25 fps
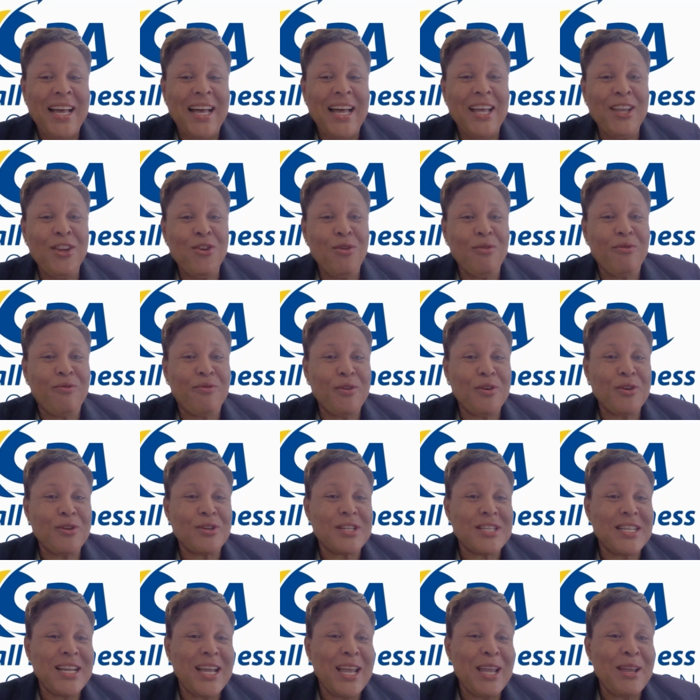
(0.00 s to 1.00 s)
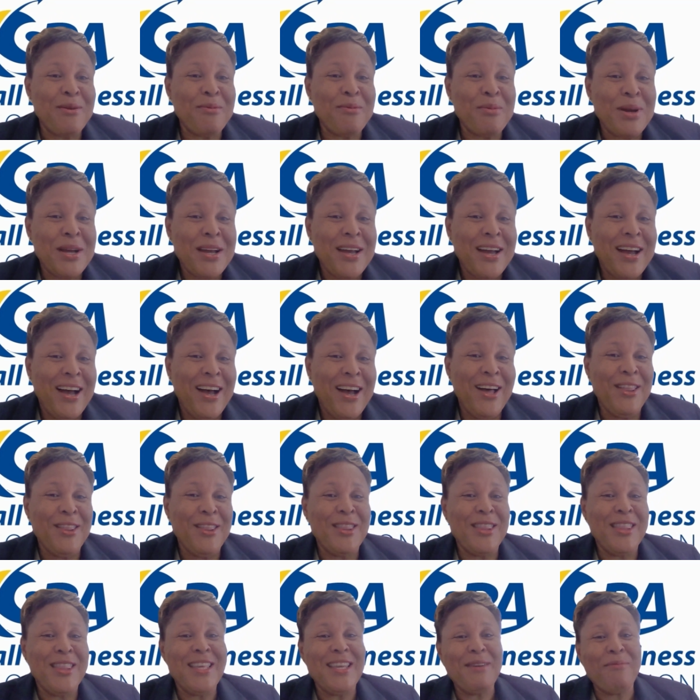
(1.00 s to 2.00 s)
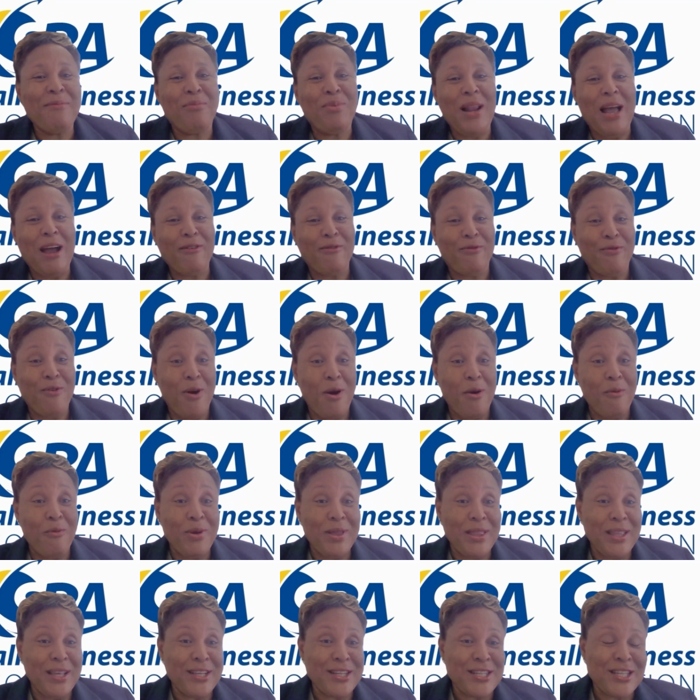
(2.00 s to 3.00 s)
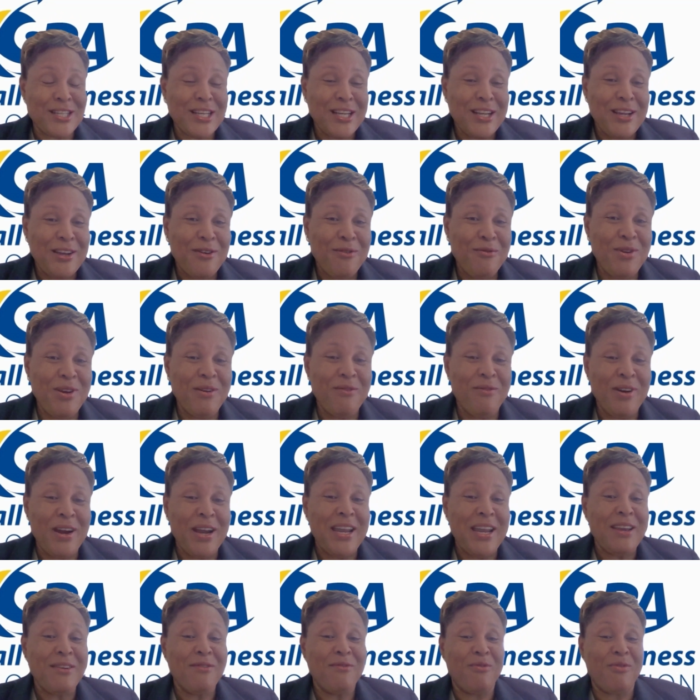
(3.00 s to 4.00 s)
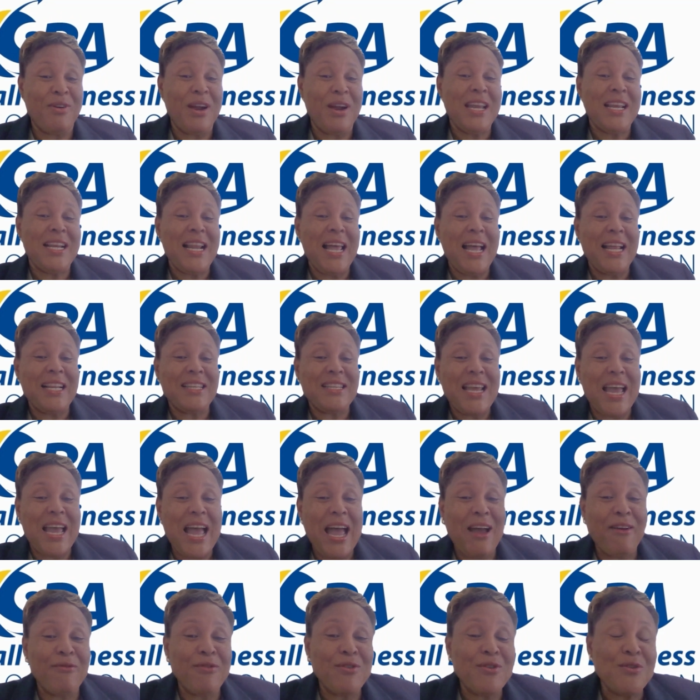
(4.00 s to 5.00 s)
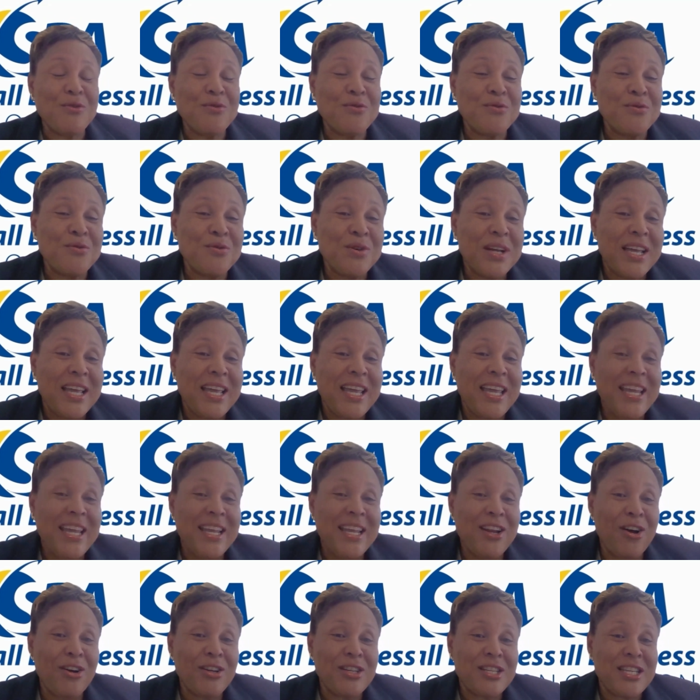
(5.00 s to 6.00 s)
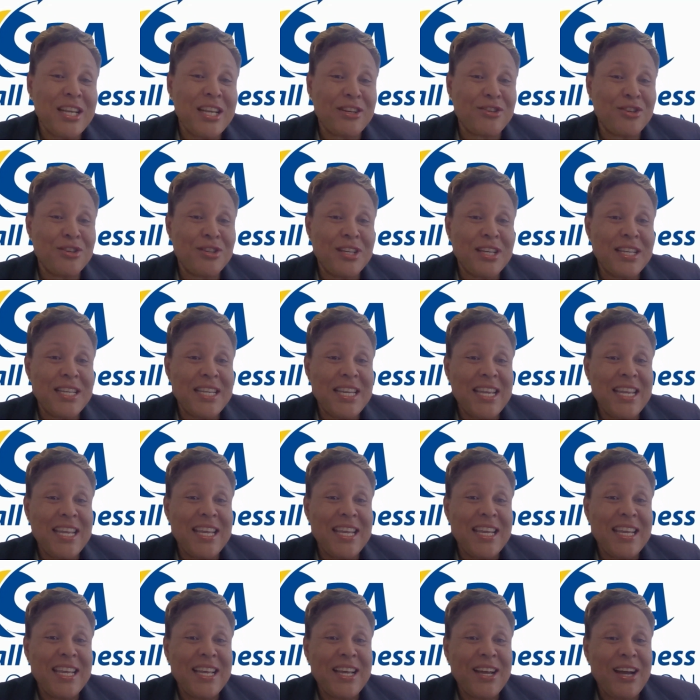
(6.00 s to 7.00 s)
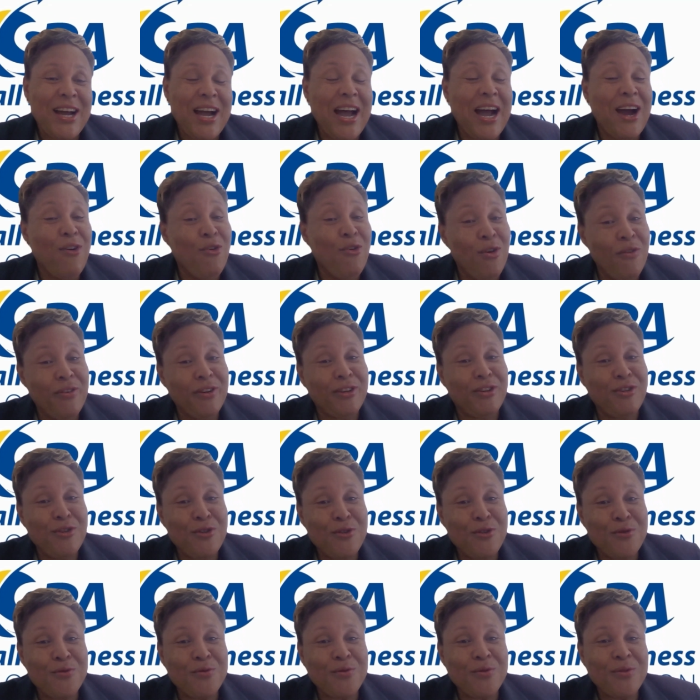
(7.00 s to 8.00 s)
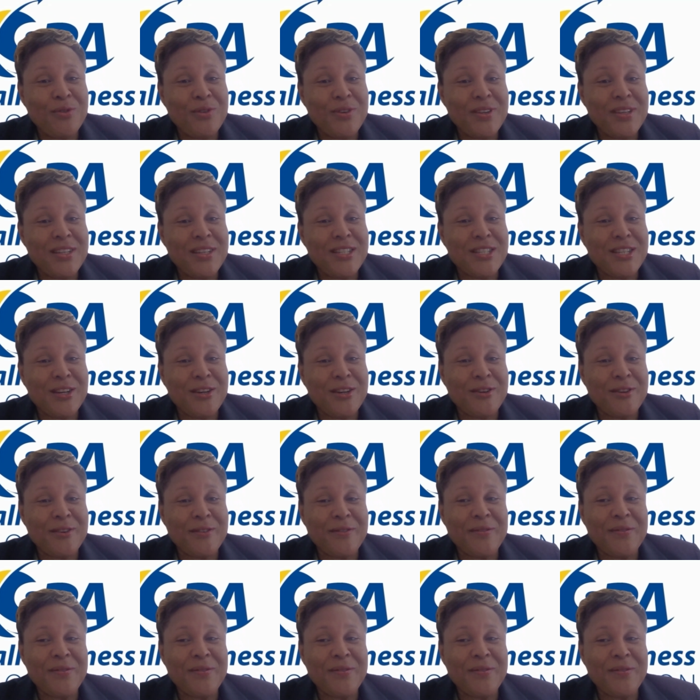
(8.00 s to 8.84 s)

Your first time on the platform with us. We're very, very glad to have you in our session today. Over to you, sir.